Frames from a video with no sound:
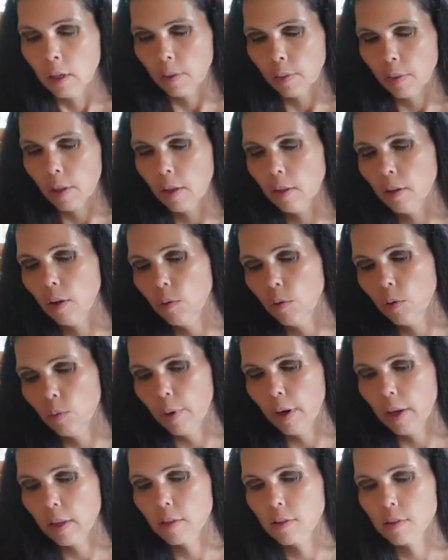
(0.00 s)
And then I will
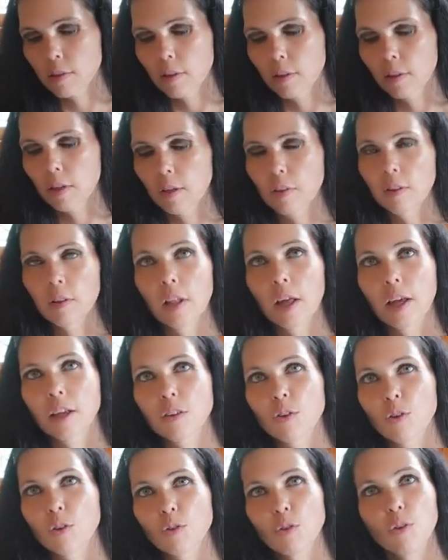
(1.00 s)
wait until the
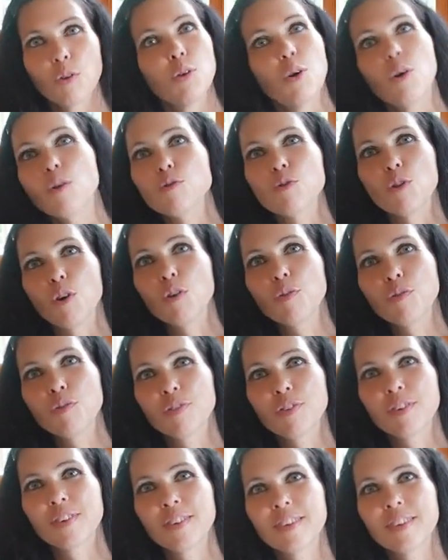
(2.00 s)
light goes off,